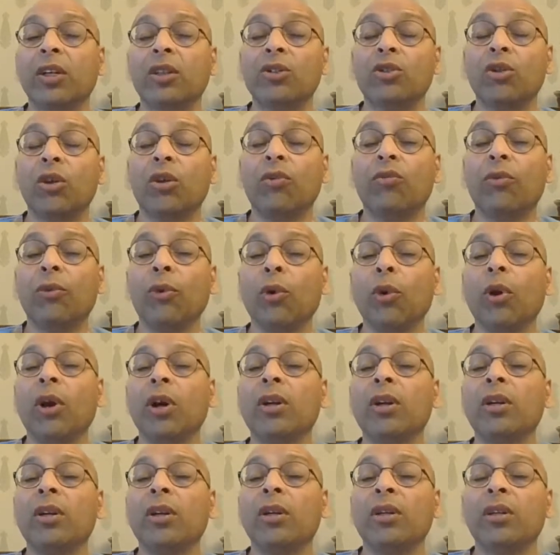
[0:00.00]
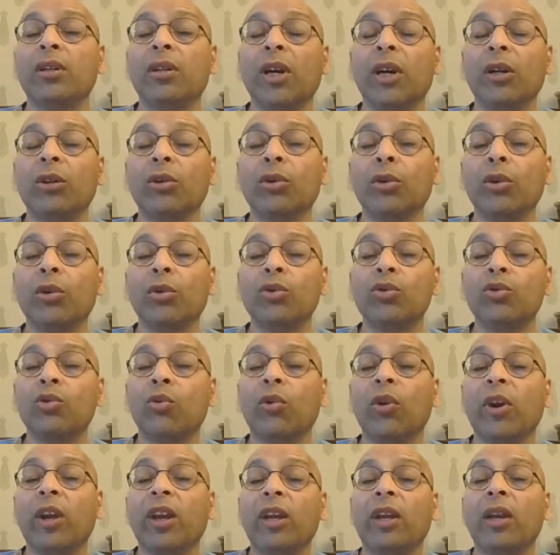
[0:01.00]
So if you are trying to lose
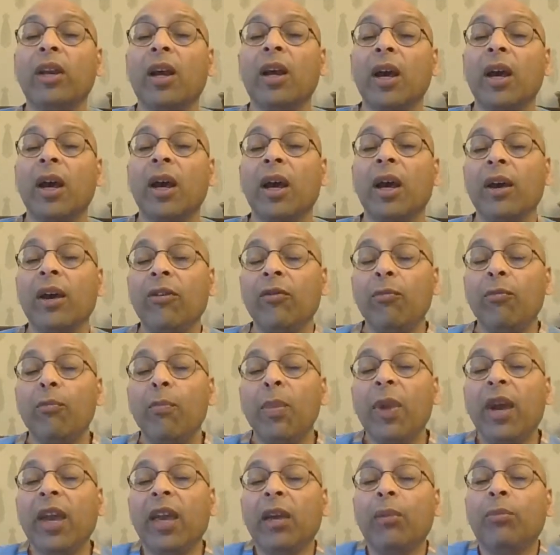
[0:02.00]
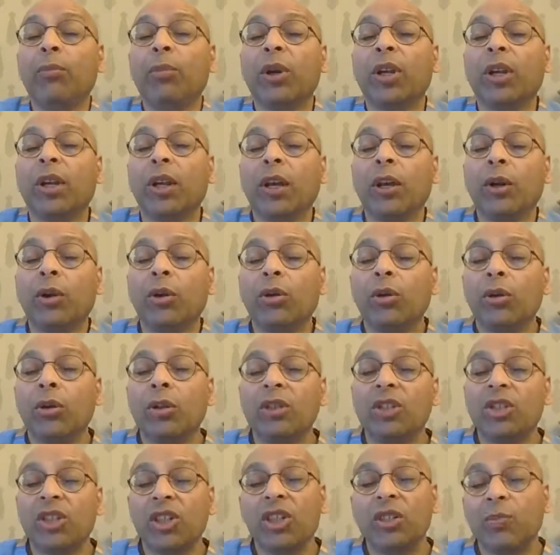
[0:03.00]
weight, have baked potato,
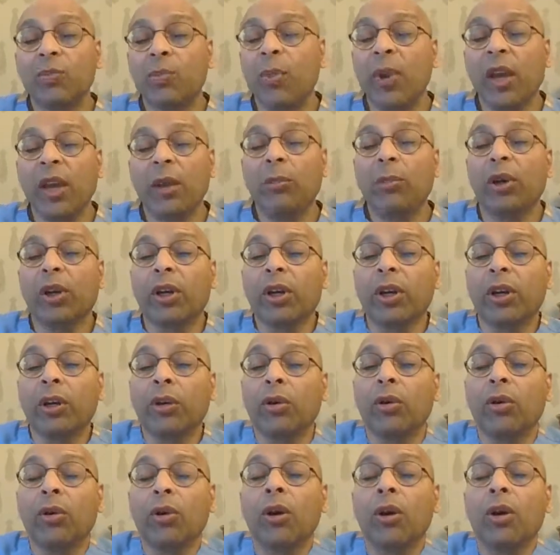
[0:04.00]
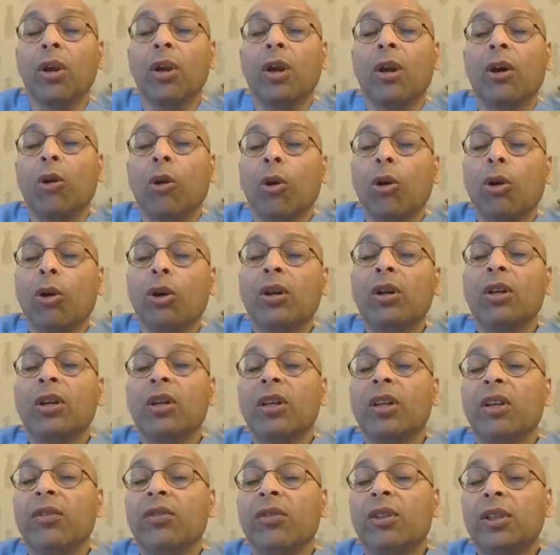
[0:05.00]
just baked potato, or
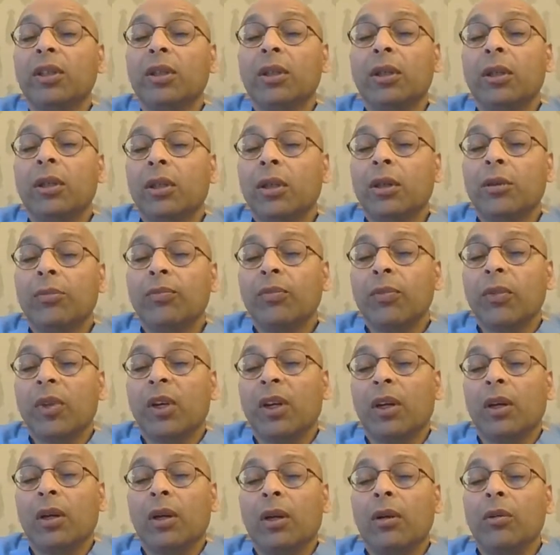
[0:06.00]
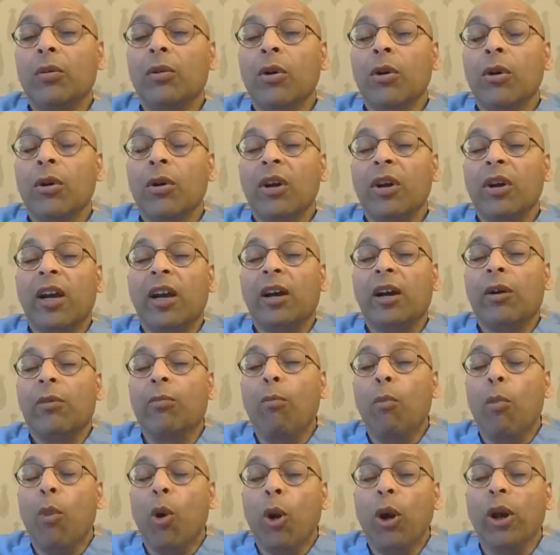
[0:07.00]
even
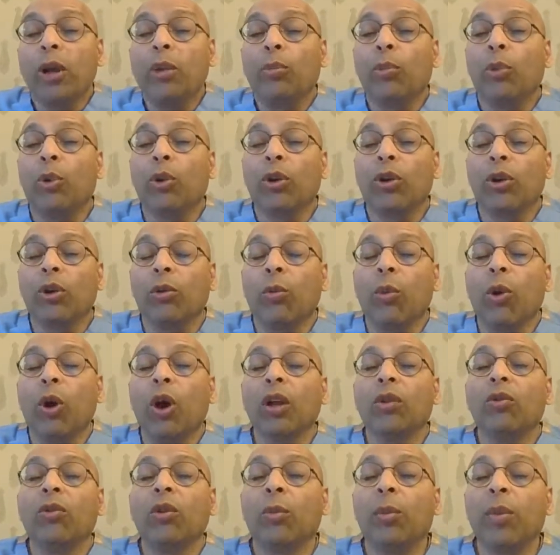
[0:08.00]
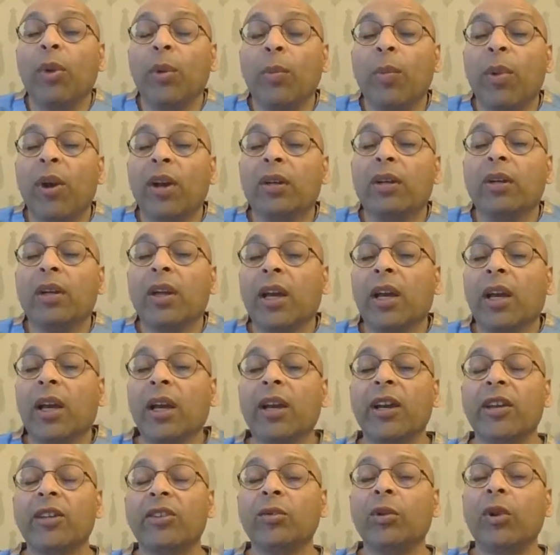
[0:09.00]
boiled potato. Boiled would be better, like I
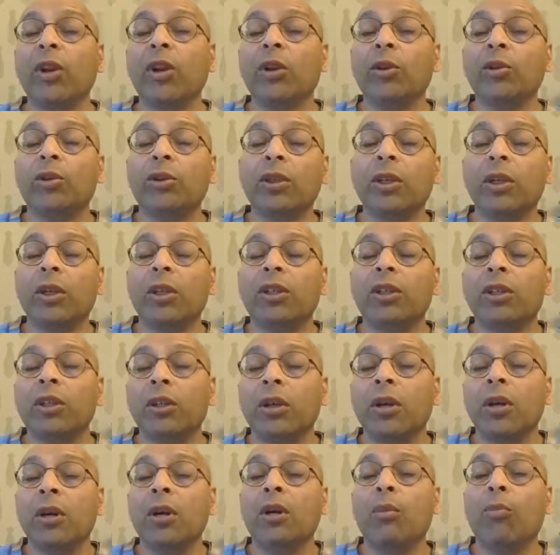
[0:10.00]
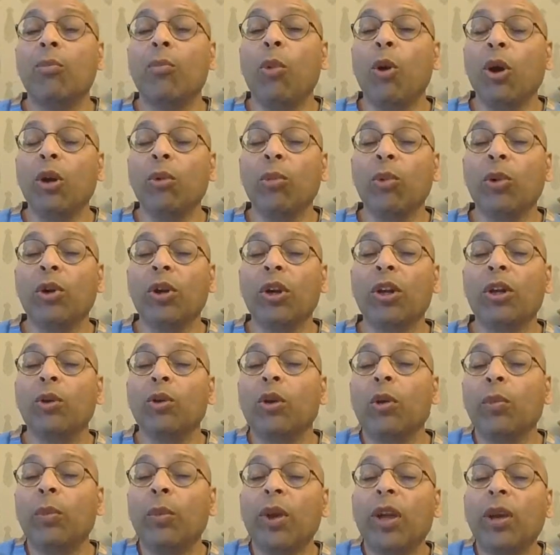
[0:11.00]
explained you earlier. Boiled potato
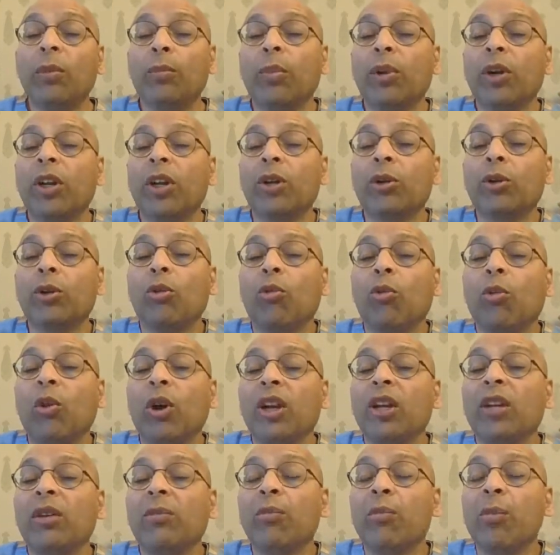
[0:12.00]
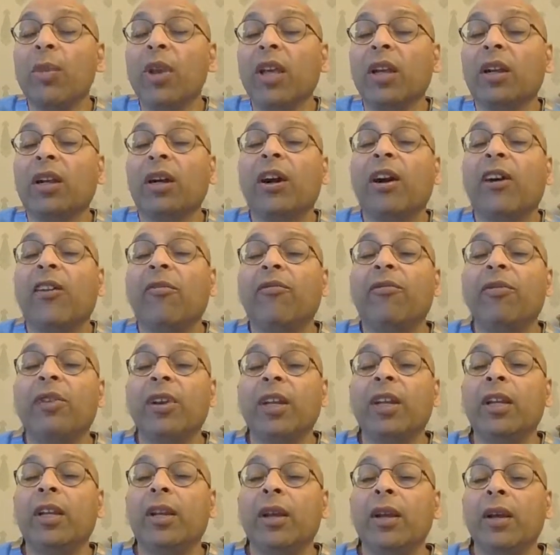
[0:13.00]
or baked potato, one meal
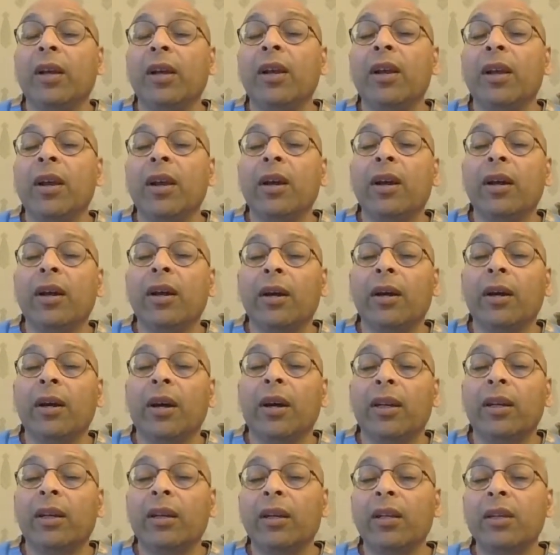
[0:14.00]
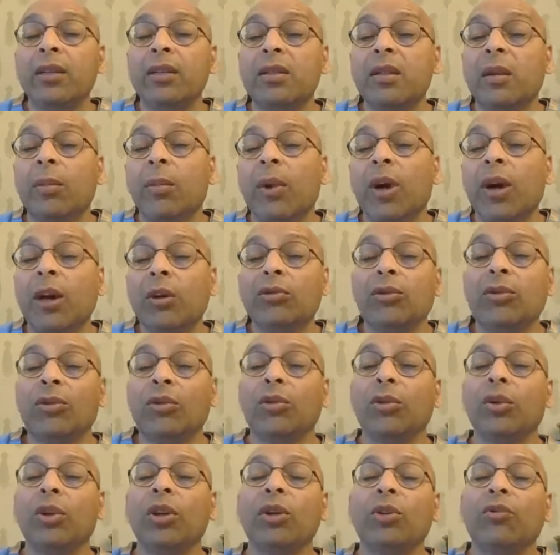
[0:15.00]
every day, at least about
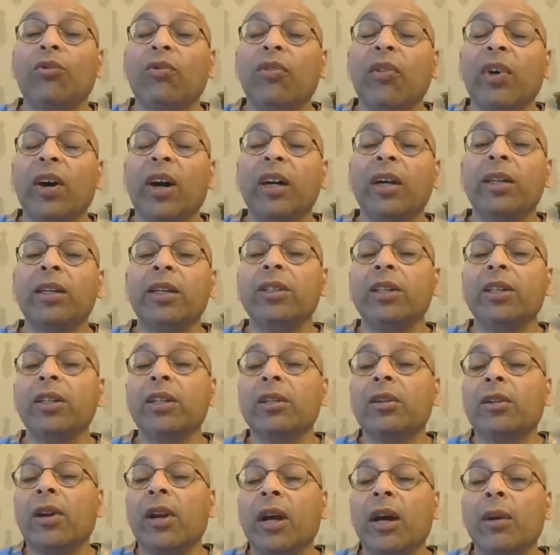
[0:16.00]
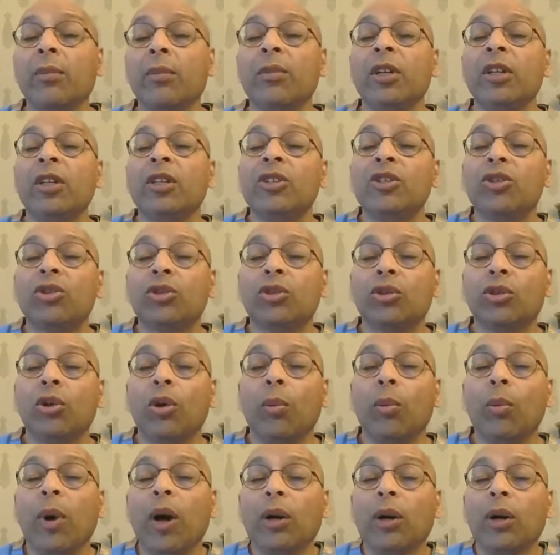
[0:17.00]
3 to 500 grams.
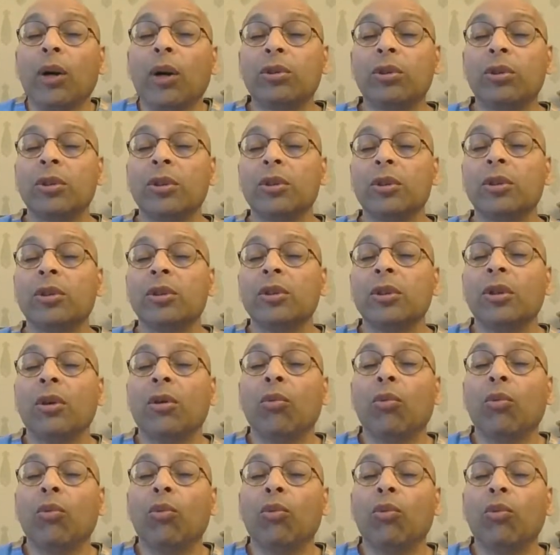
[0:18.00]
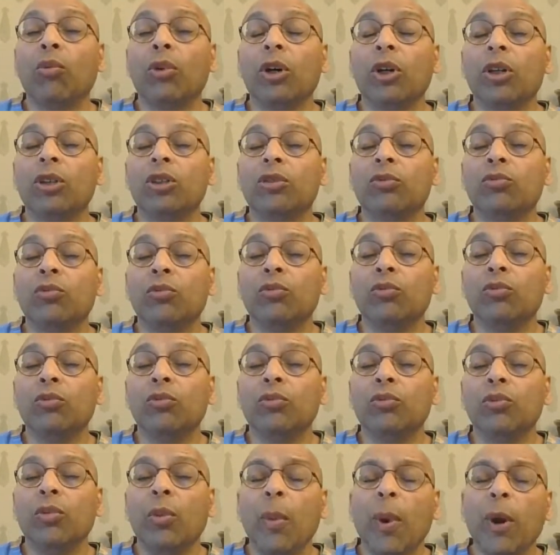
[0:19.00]
So uh,
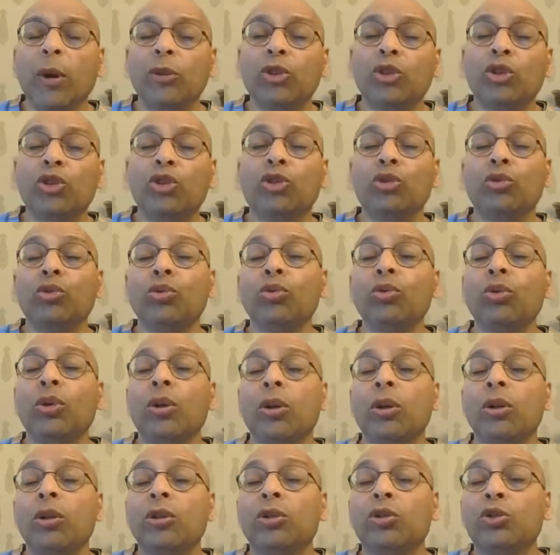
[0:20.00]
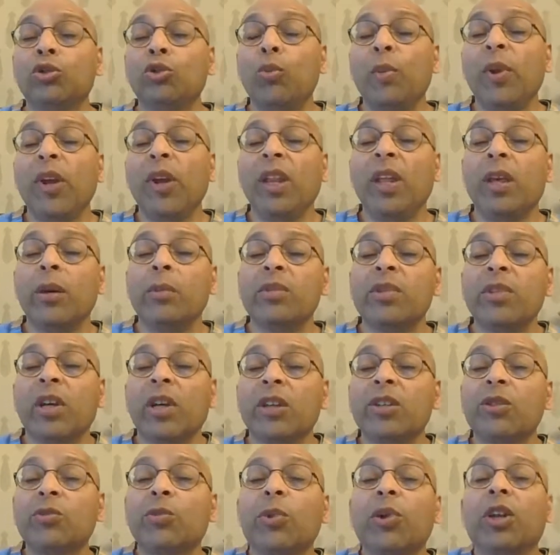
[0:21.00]
about two
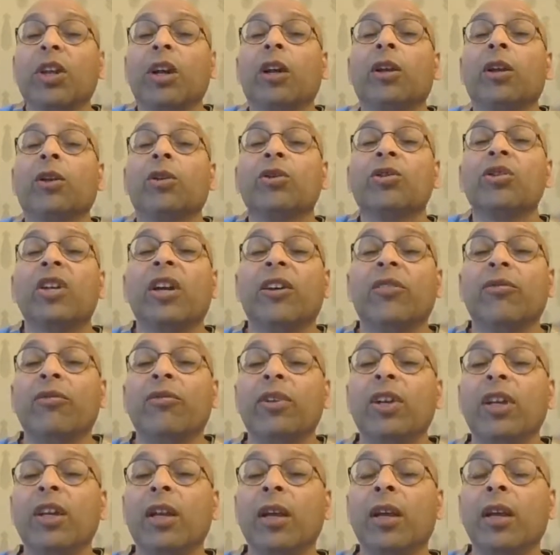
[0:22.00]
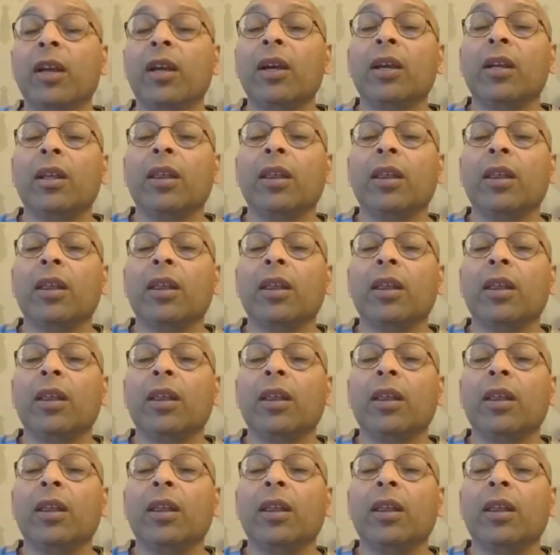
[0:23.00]
medium-sized potatoes every day.